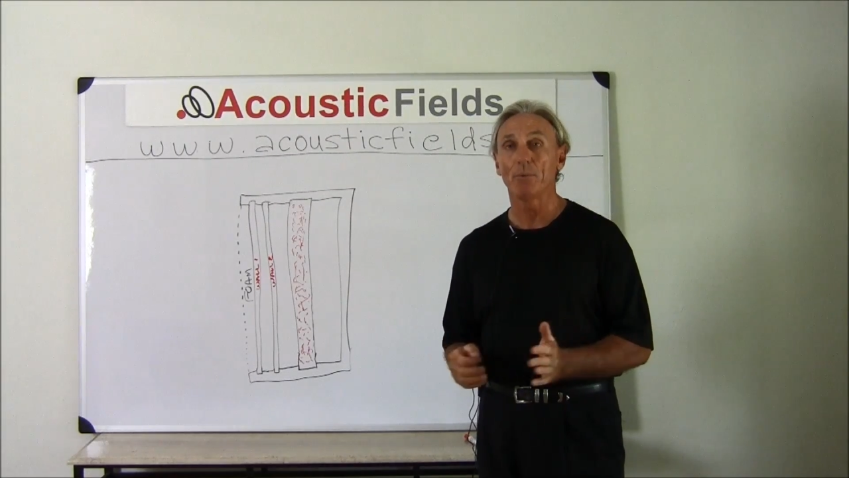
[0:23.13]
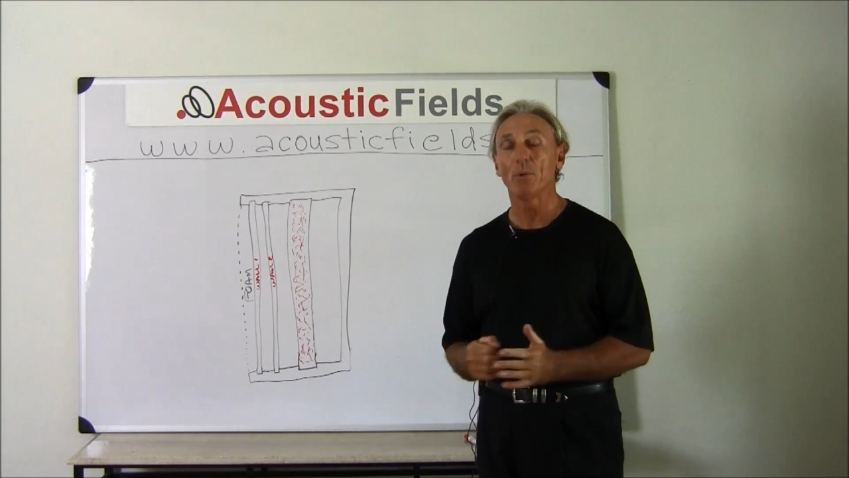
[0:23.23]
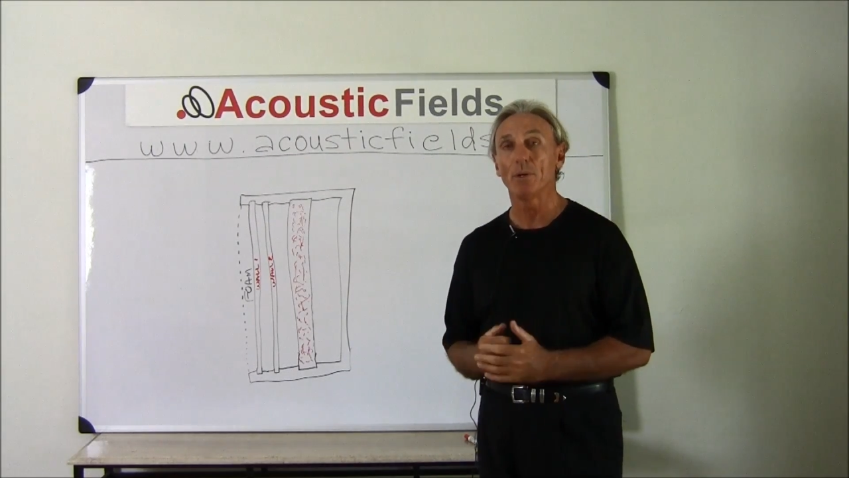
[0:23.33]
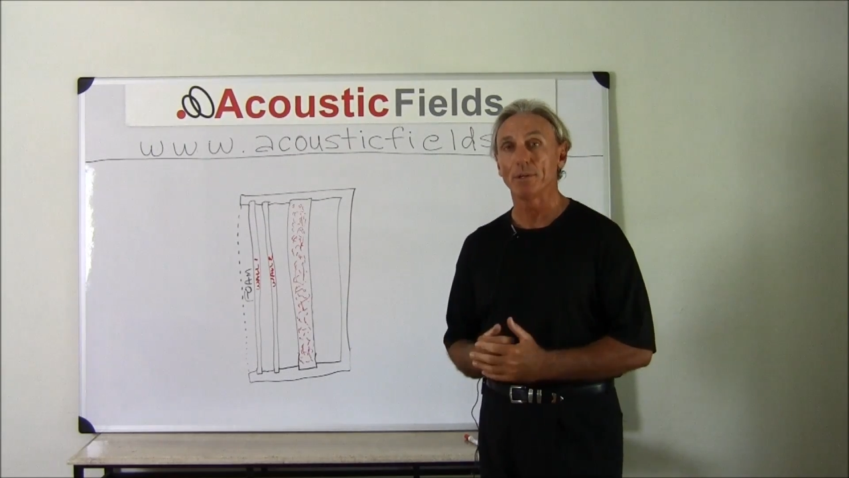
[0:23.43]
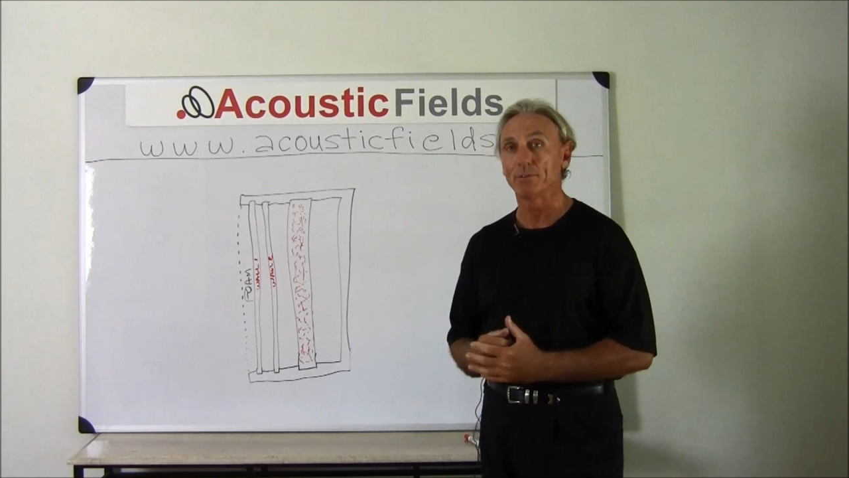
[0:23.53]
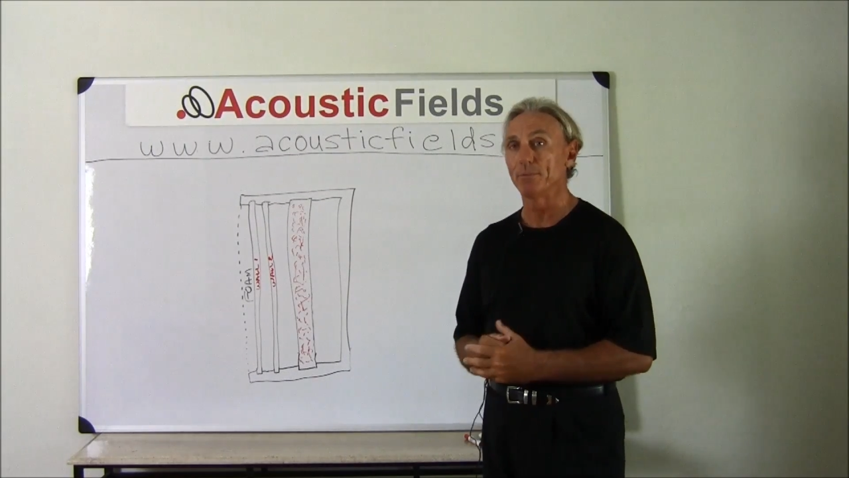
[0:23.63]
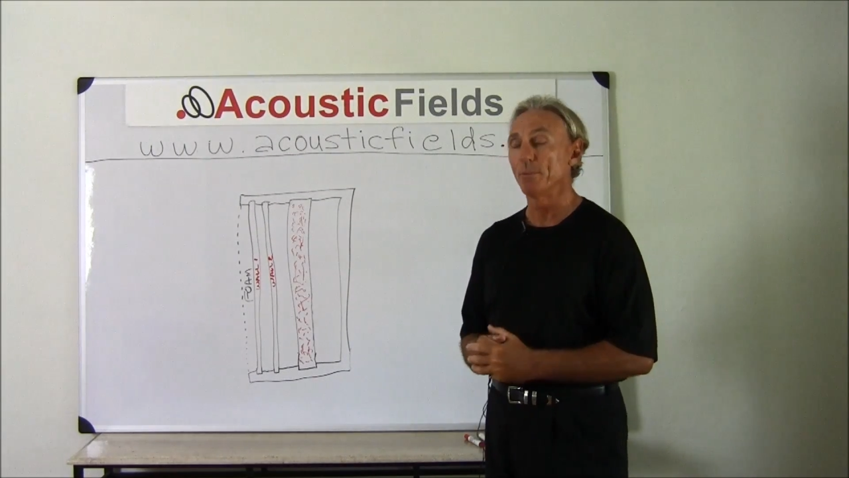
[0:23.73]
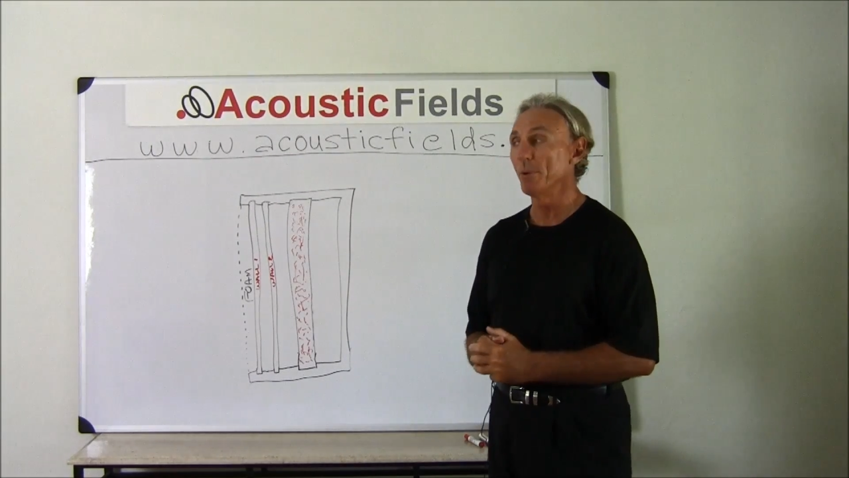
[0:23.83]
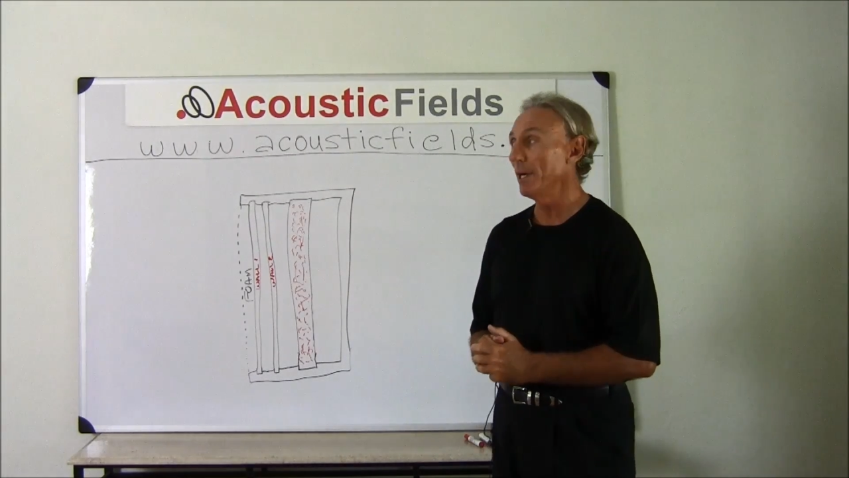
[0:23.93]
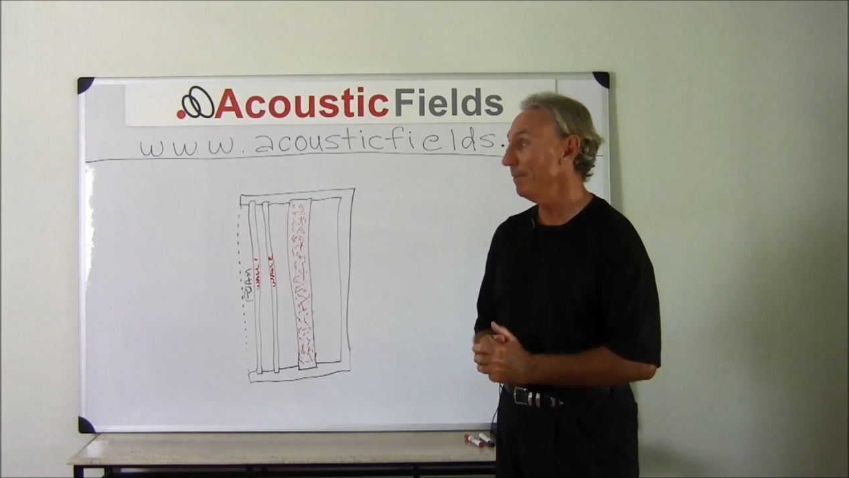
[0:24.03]
it works.
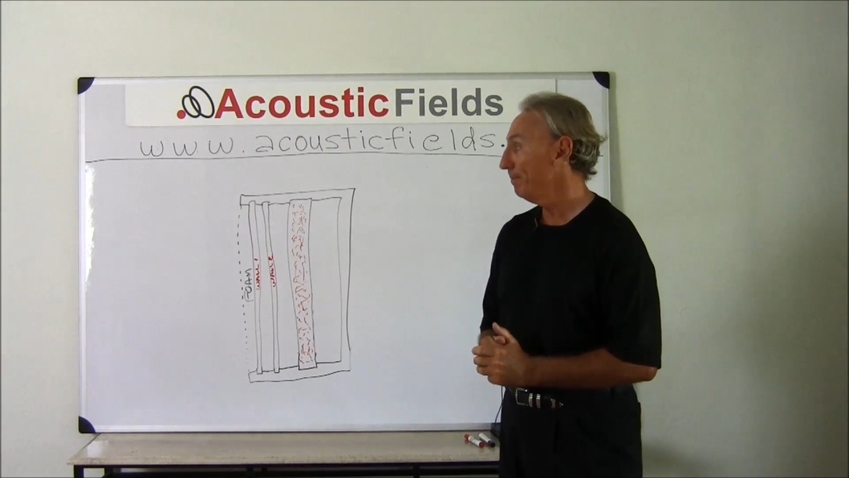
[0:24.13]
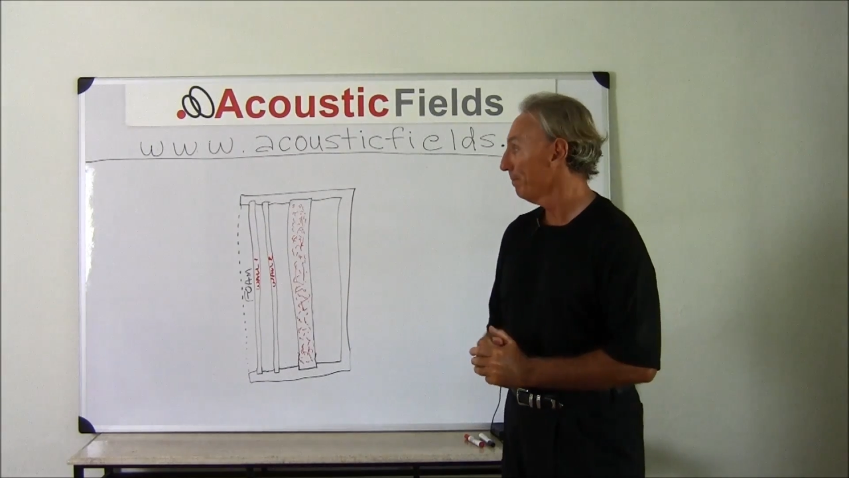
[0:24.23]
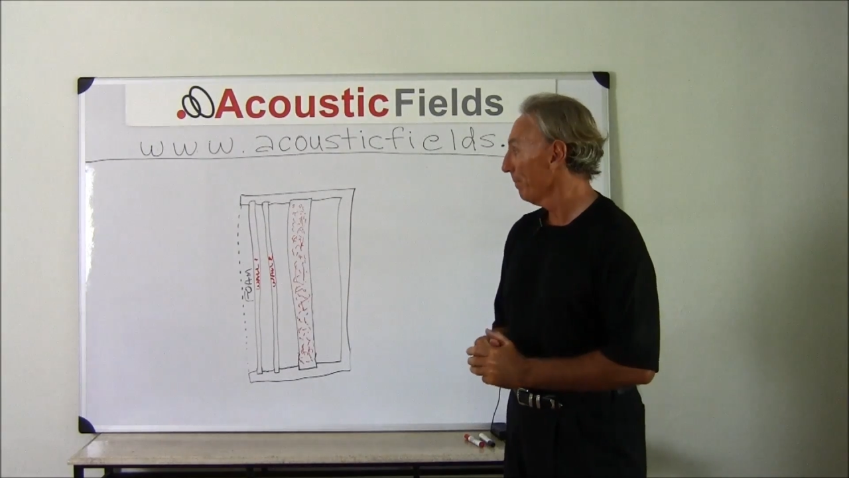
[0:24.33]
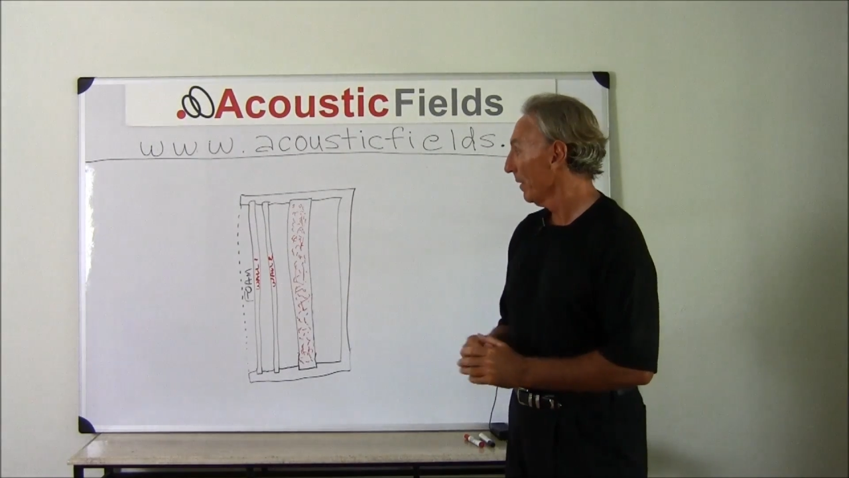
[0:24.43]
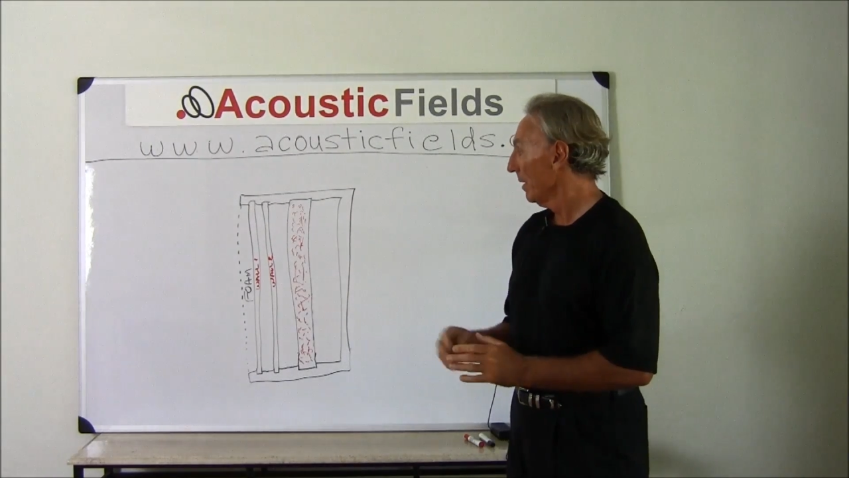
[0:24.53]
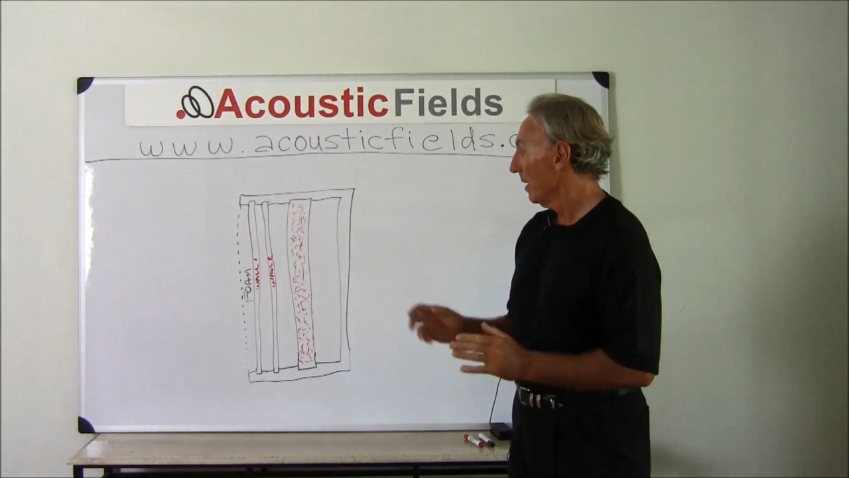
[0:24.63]
Well,